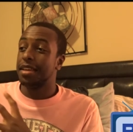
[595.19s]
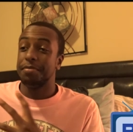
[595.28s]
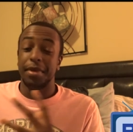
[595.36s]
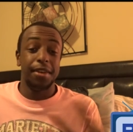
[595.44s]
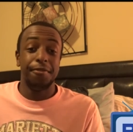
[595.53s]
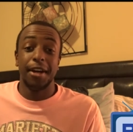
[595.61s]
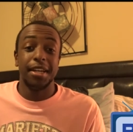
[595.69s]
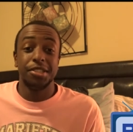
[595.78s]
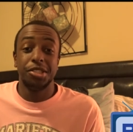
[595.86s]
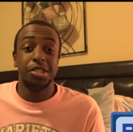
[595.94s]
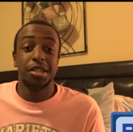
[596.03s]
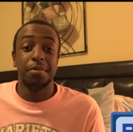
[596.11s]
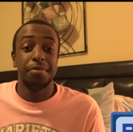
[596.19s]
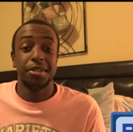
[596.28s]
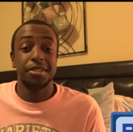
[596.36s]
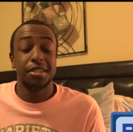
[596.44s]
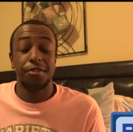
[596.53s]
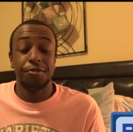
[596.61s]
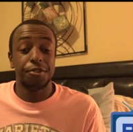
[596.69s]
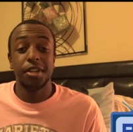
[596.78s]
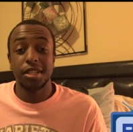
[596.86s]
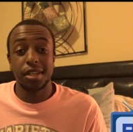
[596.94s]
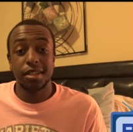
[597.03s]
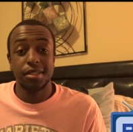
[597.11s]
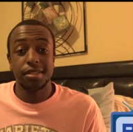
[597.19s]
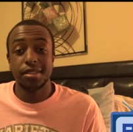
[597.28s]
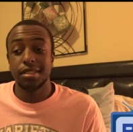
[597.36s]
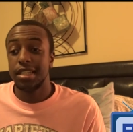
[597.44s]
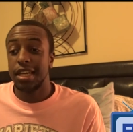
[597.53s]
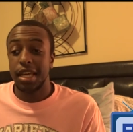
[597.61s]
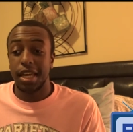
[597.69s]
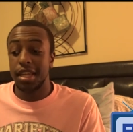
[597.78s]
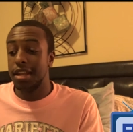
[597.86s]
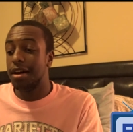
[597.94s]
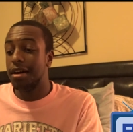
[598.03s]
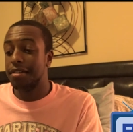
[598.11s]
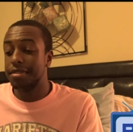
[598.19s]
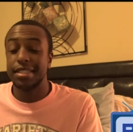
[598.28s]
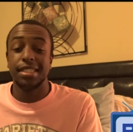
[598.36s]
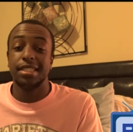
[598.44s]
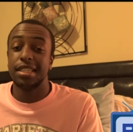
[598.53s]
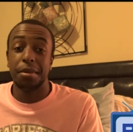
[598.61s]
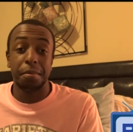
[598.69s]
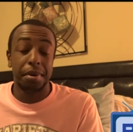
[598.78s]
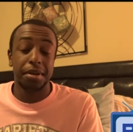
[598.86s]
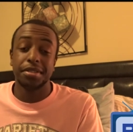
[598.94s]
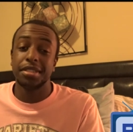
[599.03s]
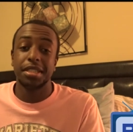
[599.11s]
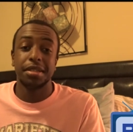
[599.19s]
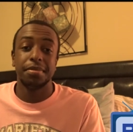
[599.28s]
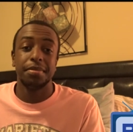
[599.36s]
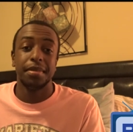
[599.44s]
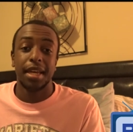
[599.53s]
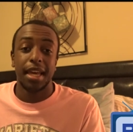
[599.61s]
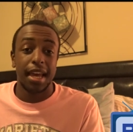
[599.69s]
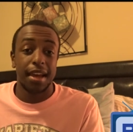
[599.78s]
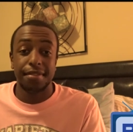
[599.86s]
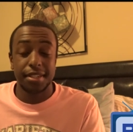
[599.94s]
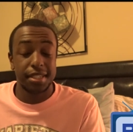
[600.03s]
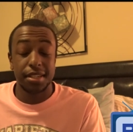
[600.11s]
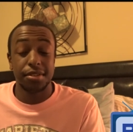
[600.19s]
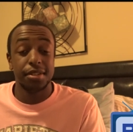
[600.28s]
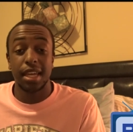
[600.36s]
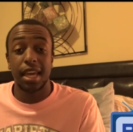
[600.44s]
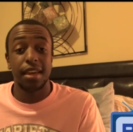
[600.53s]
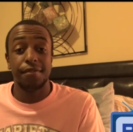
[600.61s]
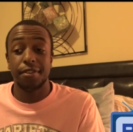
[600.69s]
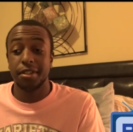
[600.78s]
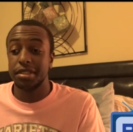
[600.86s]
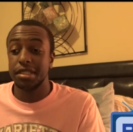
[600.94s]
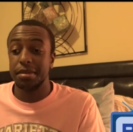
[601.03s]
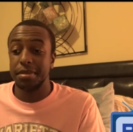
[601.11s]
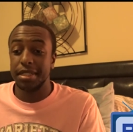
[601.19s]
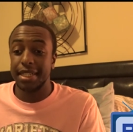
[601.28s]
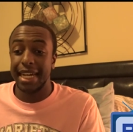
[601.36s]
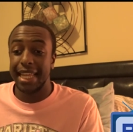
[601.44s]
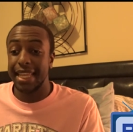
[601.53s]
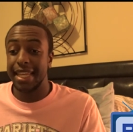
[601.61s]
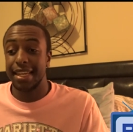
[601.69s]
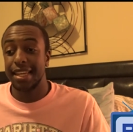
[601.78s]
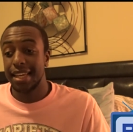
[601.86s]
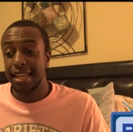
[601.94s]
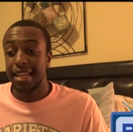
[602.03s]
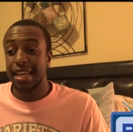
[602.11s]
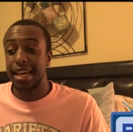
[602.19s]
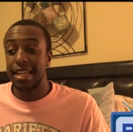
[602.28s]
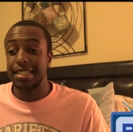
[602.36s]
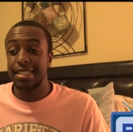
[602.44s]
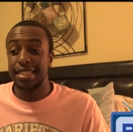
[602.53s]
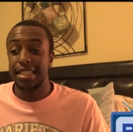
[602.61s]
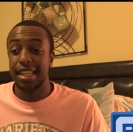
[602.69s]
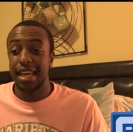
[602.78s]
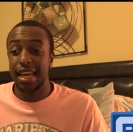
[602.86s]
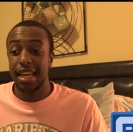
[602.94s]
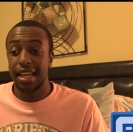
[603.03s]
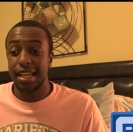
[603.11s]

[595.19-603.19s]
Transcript: mid-range jumpers and free throws in the off season and posting them every single day for a summer and then kind of see that